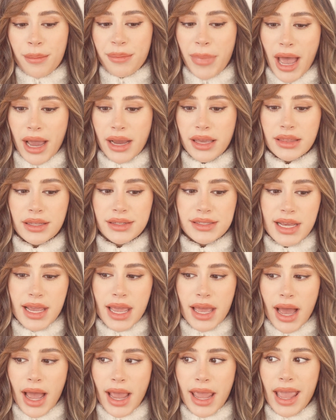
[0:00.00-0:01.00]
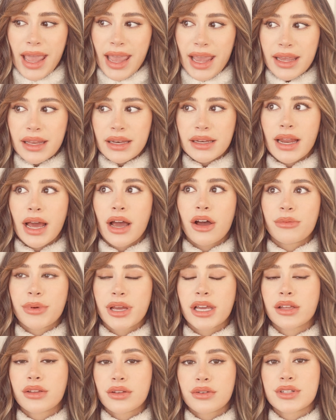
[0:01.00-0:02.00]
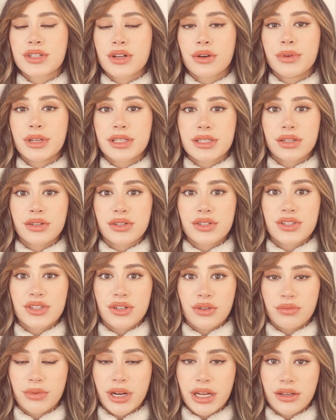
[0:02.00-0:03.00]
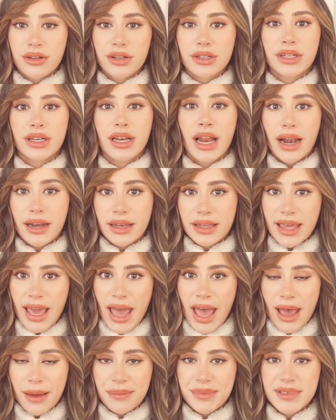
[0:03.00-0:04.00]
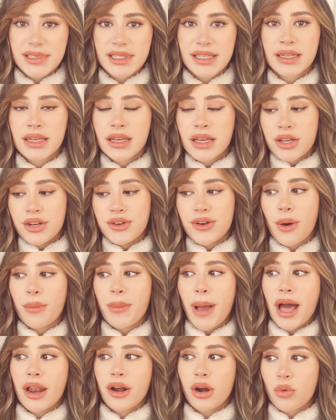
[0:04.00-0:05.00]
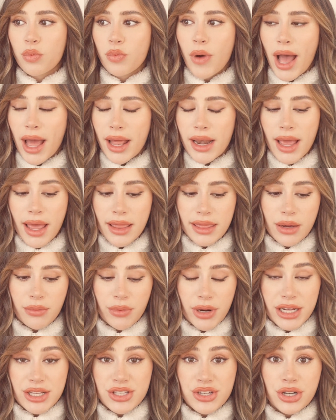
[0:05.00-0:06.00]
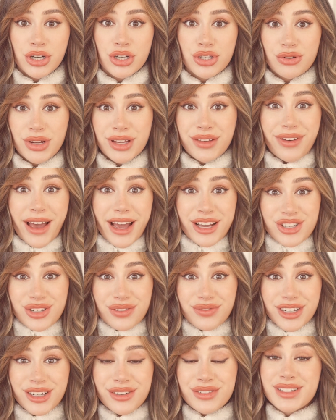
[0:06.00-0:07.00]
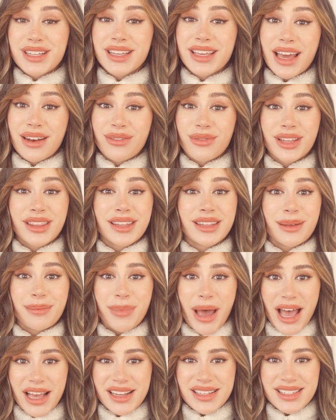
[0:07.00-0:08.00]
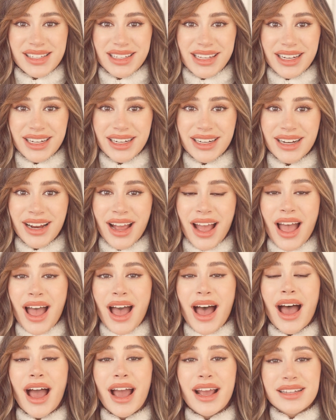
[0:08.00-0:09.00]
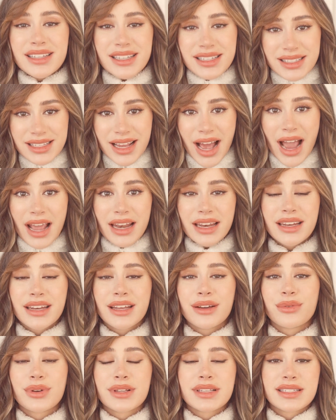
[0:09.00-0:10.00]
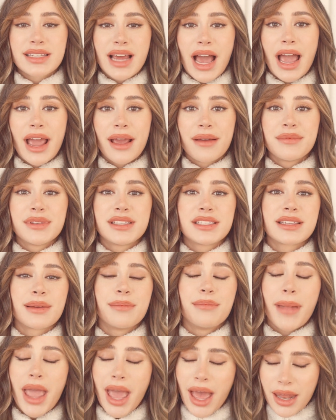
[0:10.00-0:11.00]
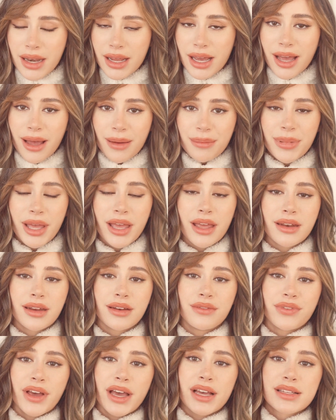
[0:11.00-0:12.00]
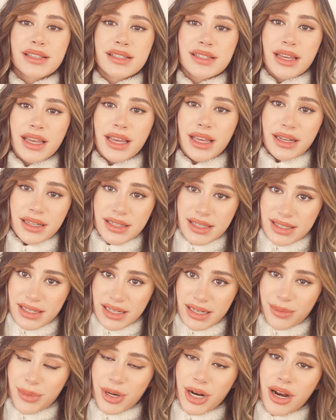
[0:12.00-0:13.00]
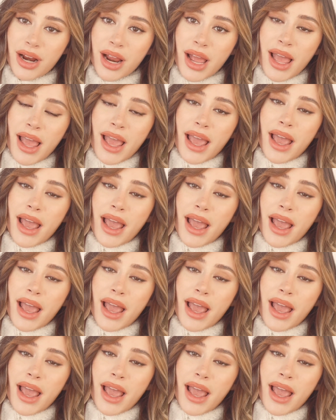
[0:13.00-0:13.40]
back in the day, I hated how my clothes always looked so wrinkled and unkept, no matter what. And then when I started doing fashion videos again within the past year, I decided it was time to man up and invest in a steamer.